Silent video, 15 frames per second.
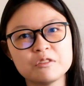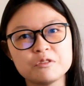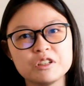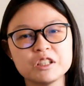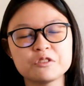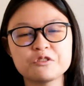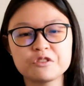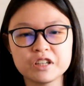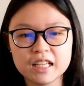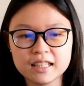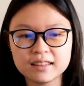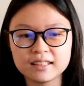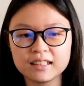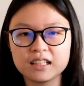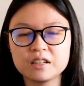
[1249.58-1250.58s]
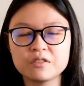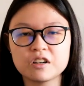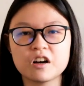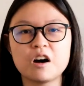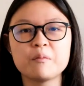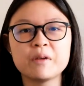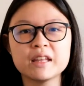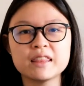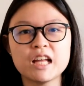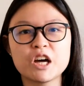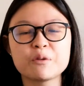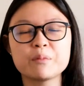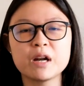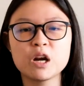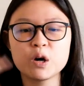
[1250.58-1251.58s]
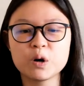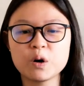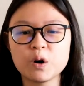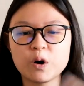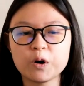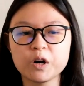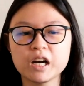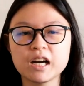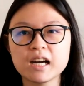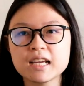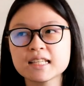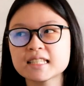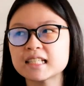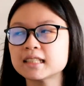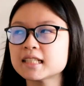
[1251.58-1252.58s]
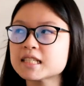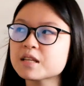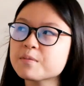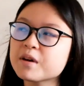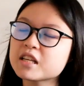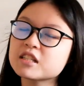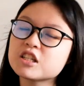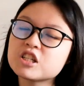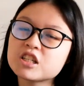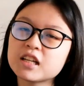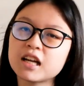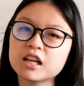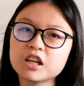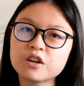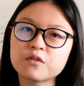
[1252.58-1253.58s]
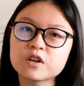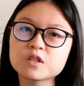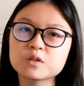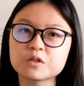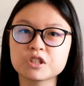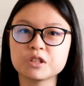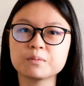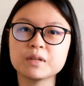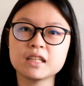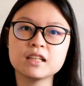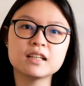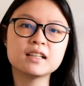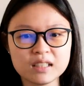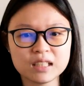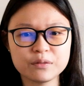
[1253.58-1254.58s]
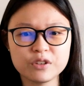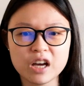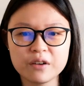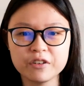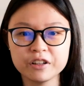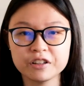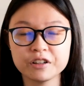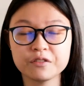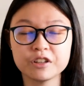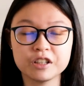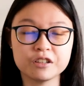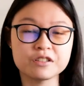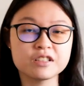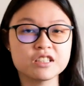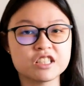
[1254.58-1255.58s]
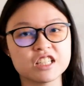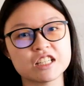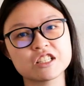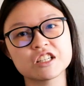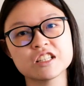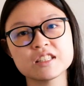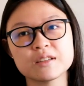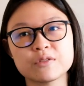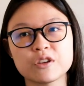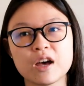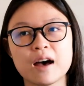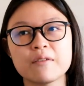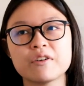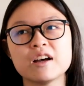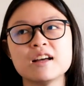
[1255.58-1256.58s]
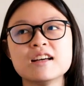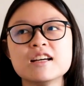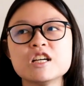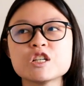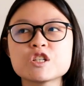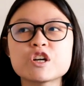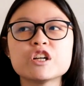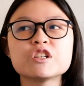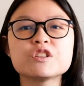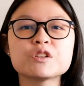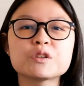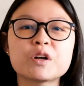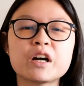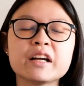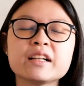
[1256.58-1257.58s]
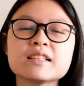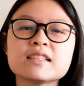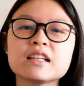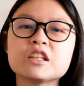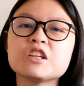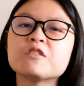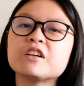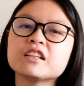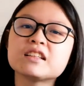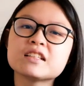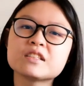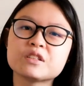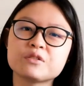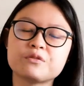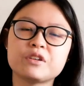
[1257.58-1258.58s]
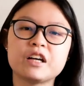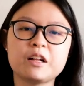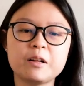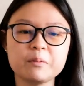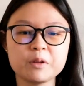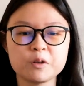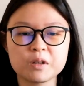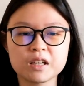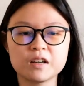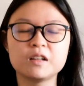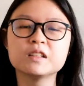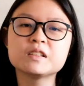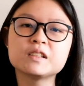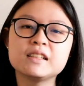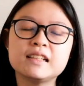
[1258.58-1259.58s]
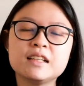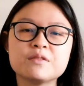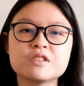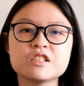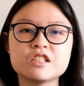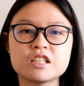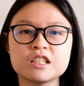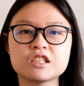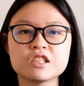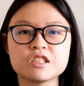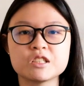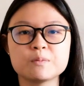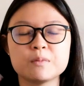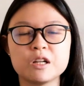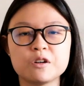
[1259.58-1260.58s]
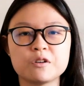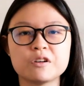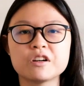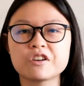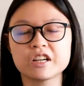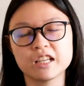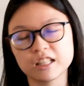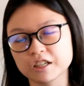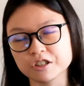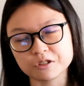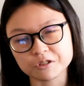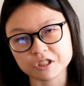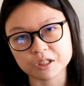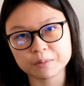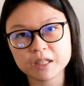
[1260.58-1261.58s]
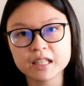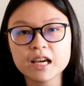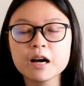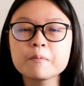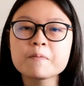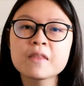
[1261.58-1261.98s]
feel free to leave a comment down below or send us a message in any of our social media. If you have other video suggestions, if you have short tutorials that you want us to film, you can also leave suggestions below in our social media.